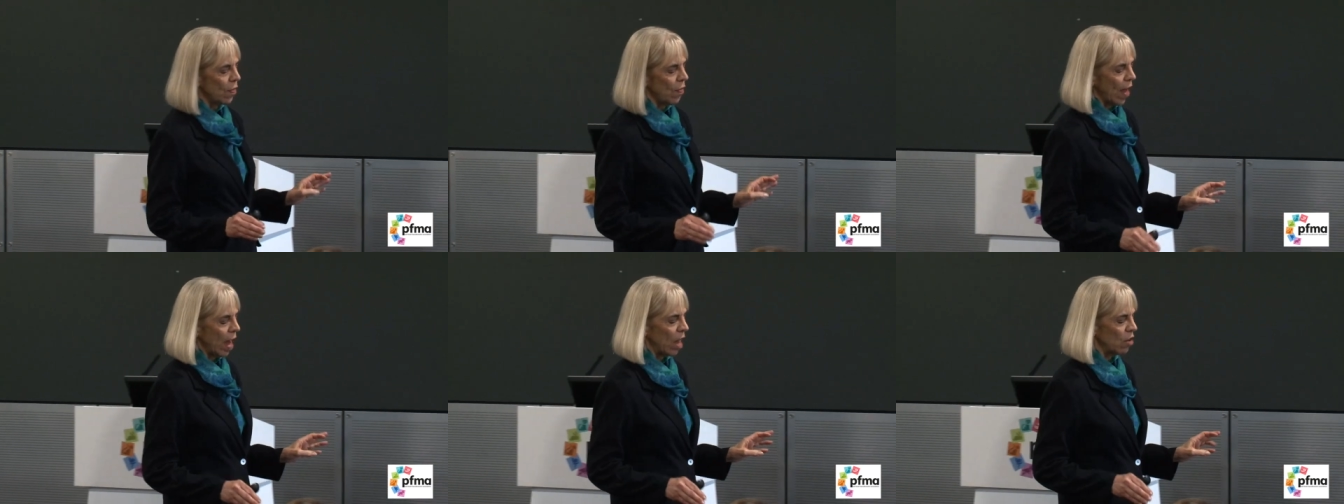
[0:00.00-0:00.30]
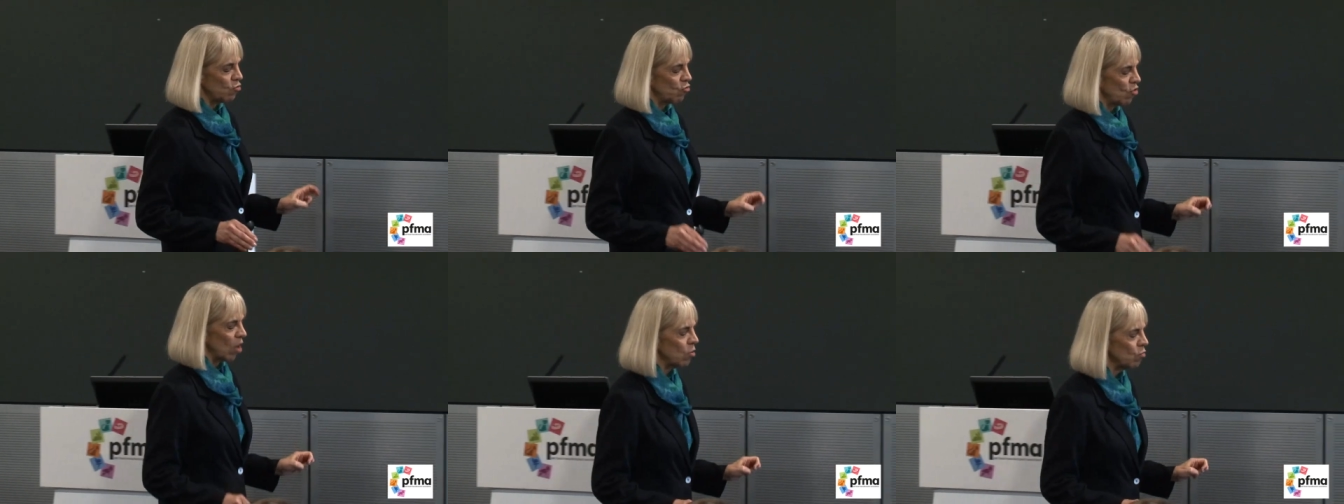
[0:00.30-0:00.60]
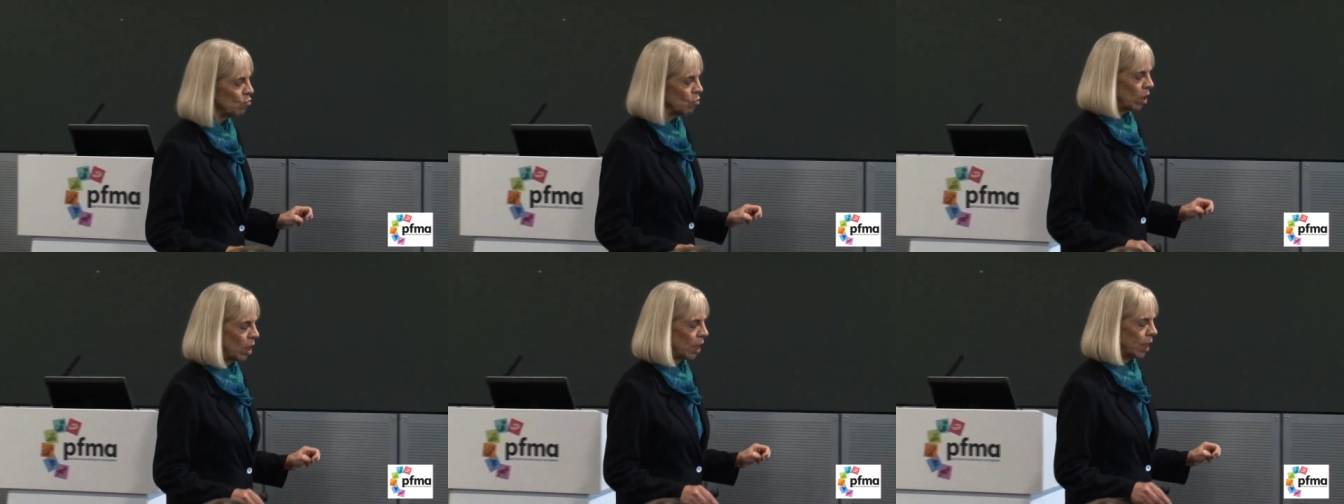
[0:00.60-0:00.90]
that
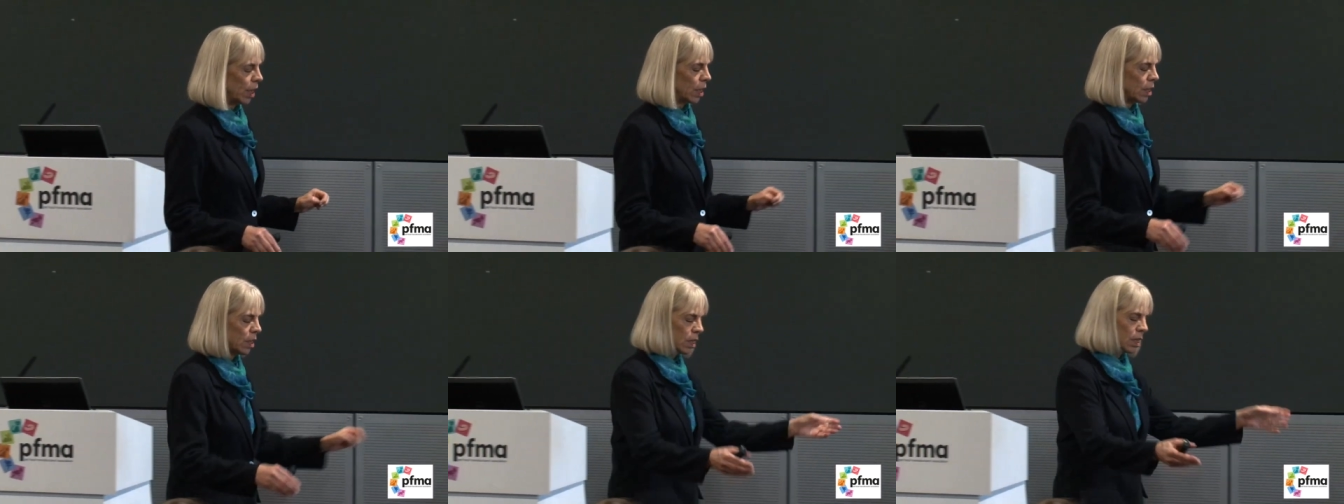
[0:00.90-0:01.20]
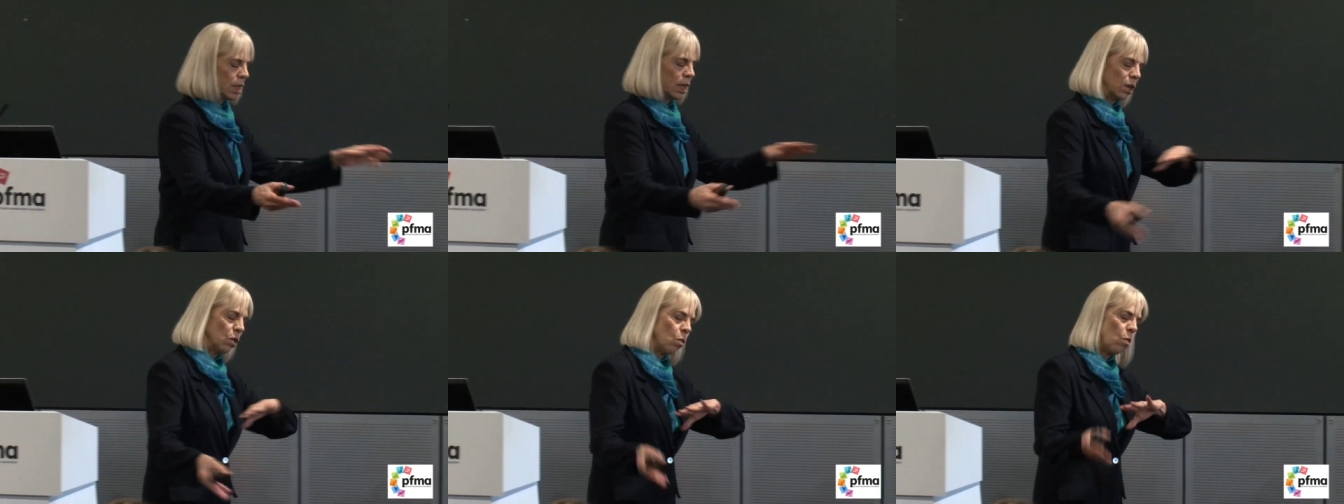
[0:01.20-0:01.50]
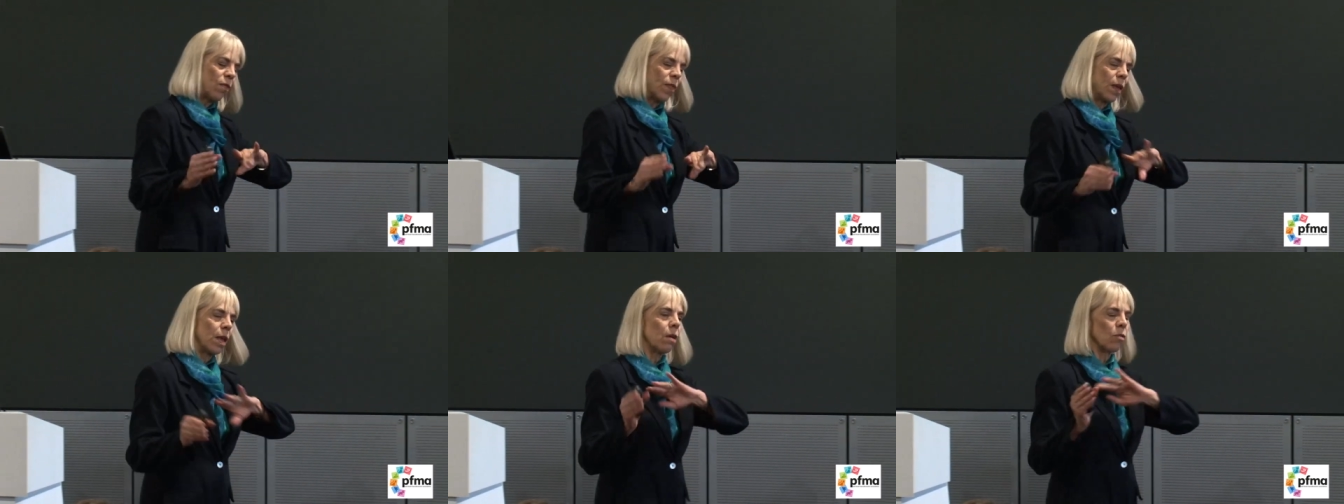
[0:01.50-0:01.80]
generally is deal
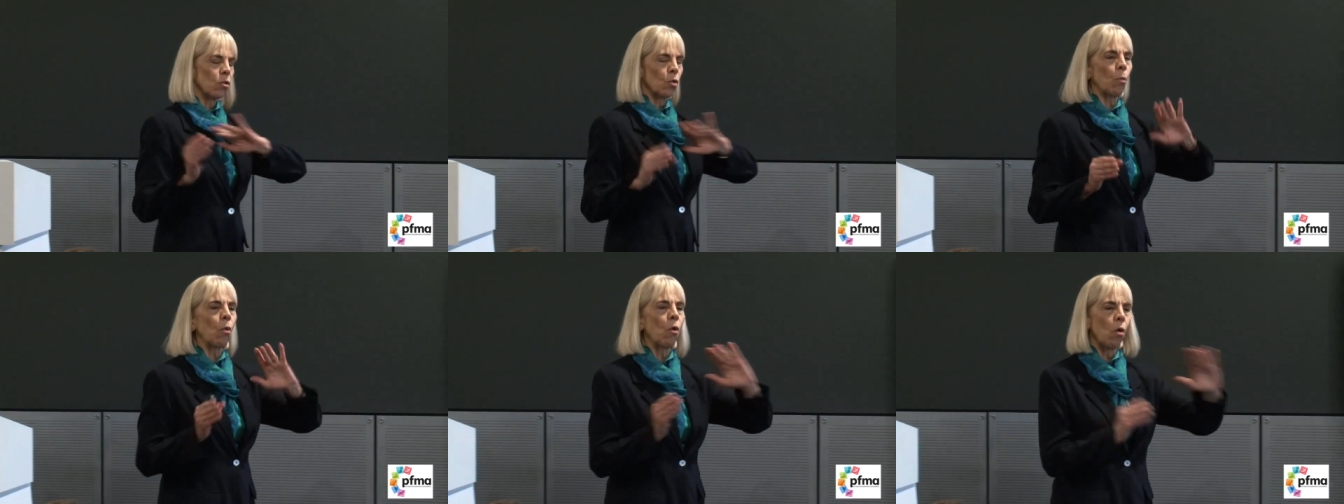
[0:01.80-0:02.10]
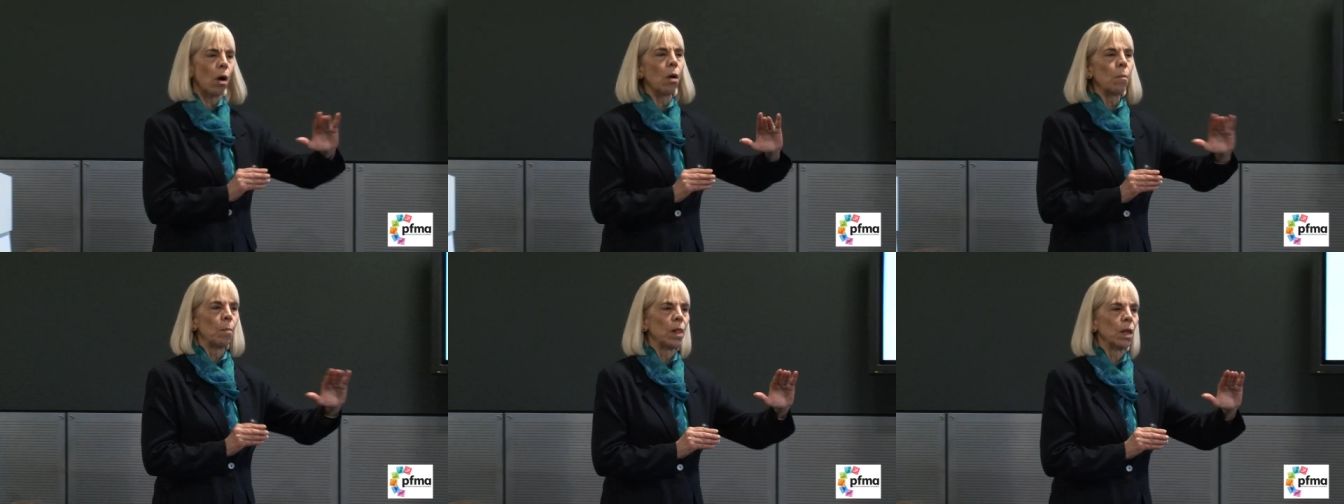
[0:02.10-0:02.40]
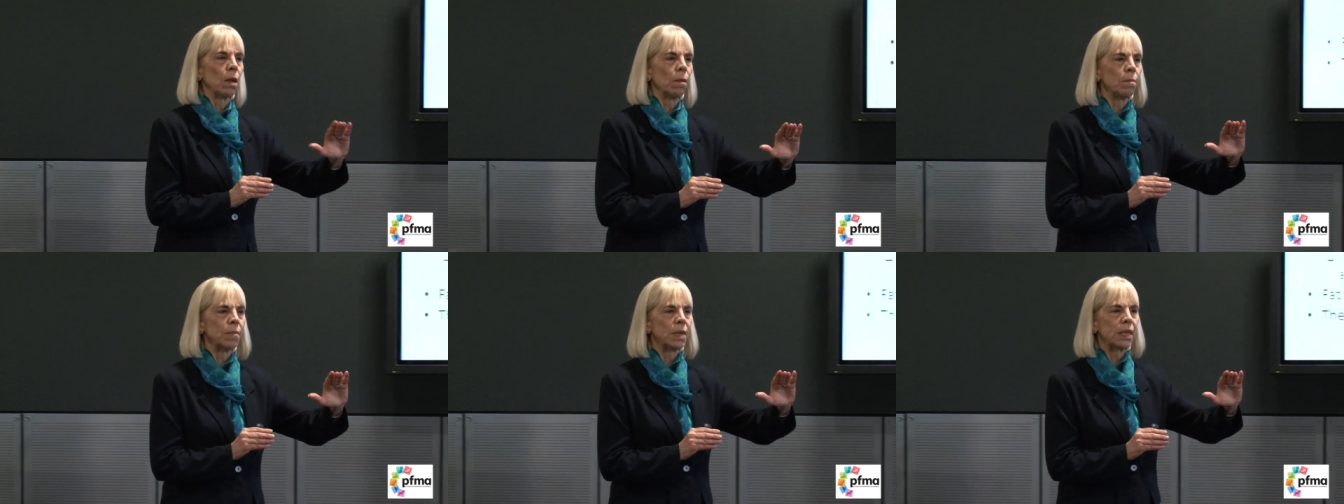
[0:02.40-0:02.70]
with the other
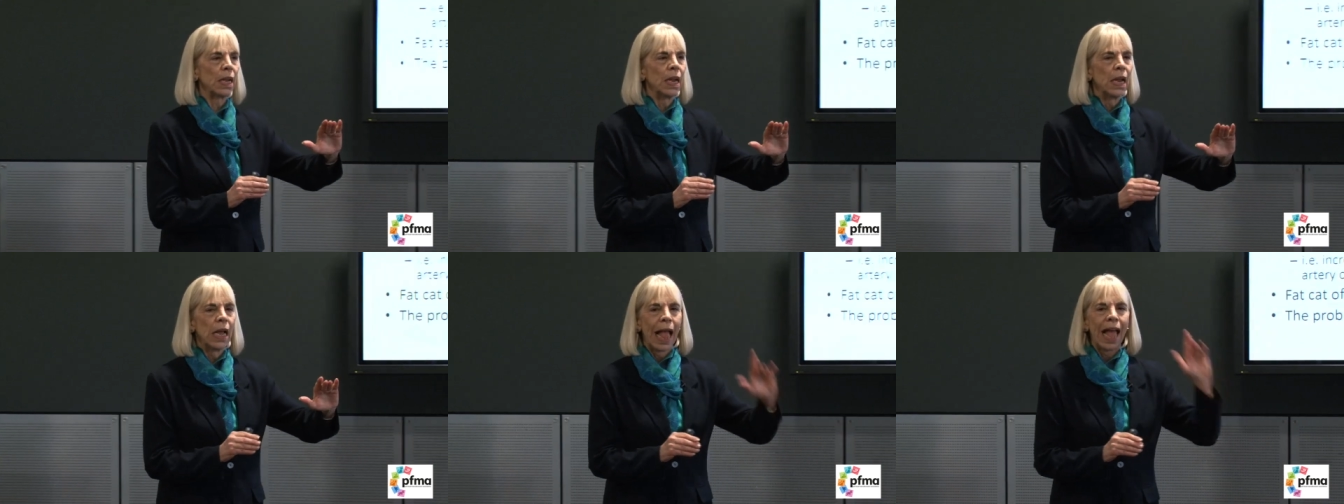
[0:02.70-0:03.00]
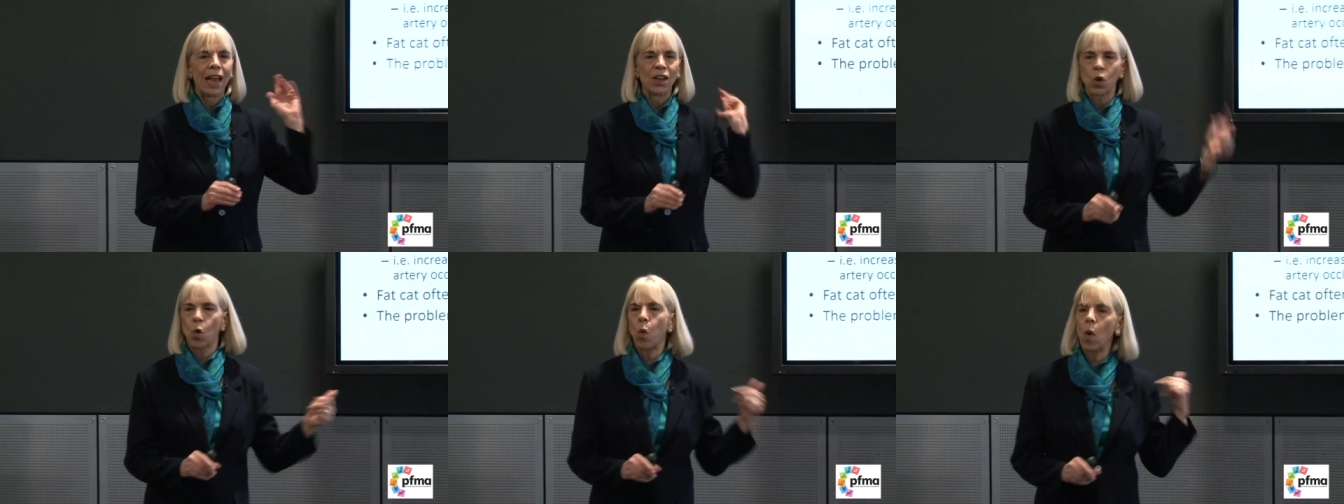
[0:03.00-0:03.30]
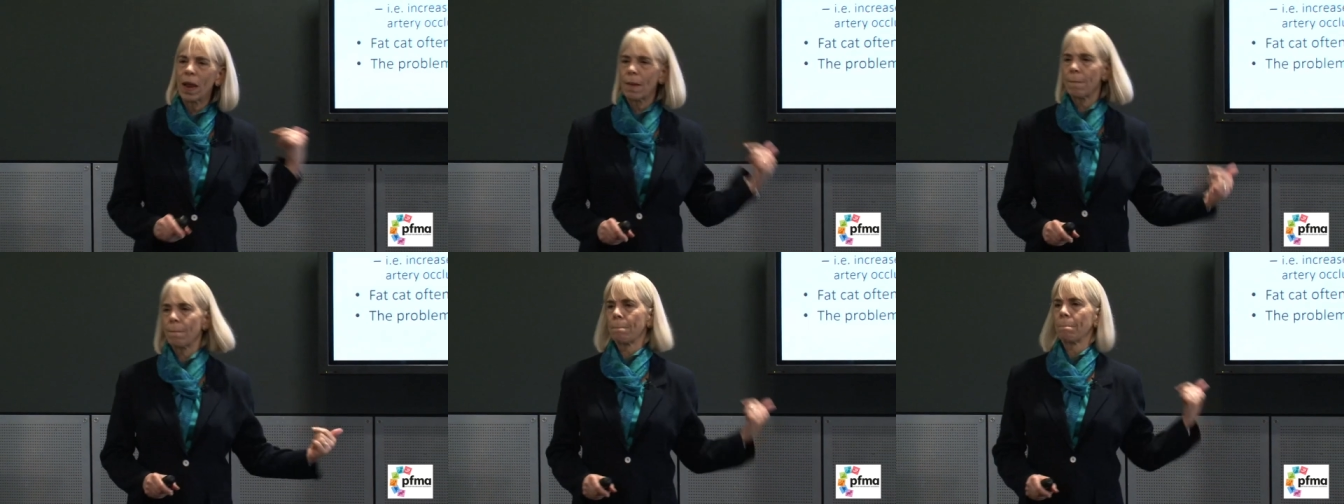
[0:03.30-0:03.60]
problems and
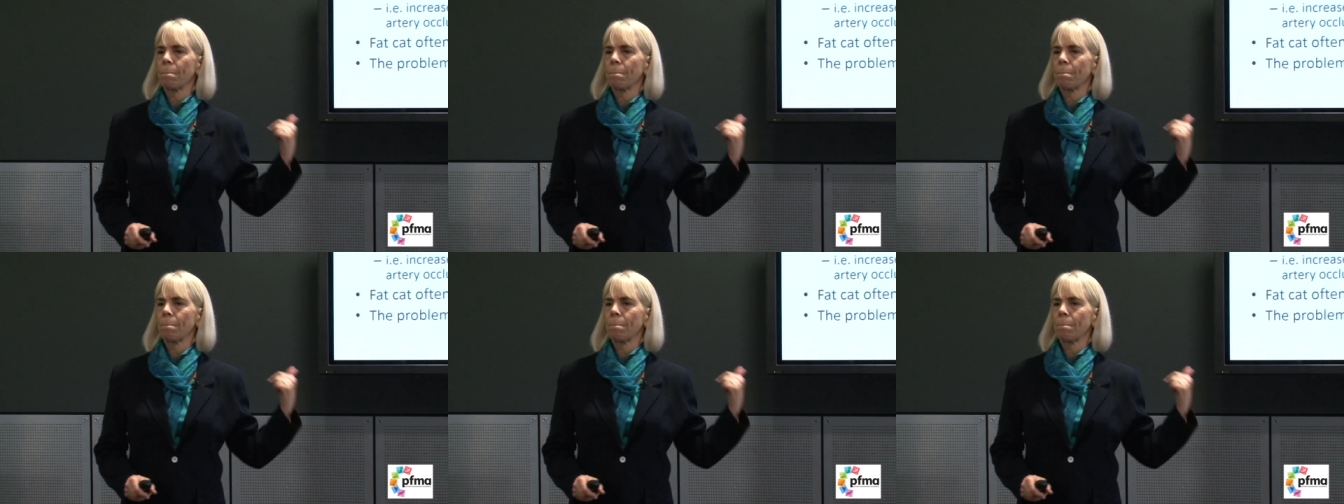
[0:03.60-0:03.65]
quit,